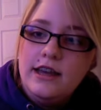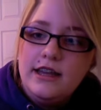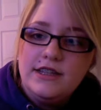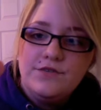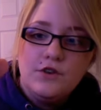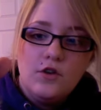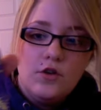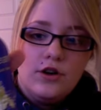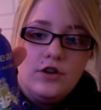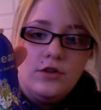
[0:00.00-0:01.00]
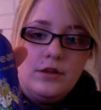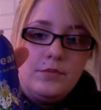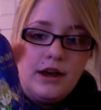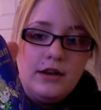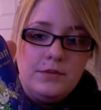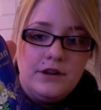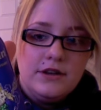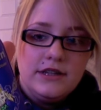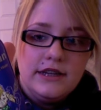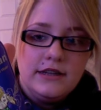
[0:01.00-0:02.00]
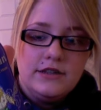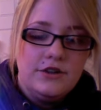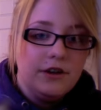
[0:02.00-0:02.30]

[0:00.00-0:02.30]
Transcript: It's for oral and body piercings.